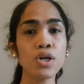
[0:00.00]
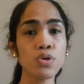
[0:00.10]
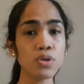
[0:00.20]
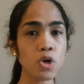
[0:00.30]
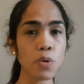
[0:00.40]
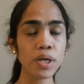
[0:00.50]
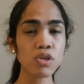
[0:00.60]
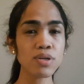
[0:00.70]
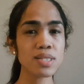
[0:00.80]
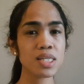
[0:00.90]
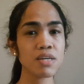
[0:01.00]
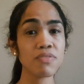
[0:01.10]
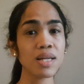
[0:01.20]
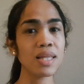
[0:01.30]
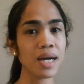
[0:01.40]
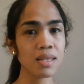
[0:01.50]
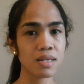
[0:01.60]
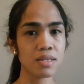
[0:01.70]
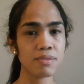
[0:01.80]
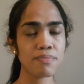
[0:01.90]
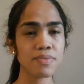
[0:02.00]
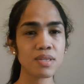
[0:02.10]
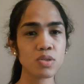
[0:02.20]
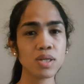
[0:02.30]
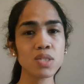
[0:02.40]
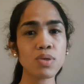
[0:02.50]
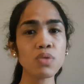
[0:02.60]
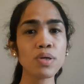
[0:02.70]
you're going to receive a letter. So that's what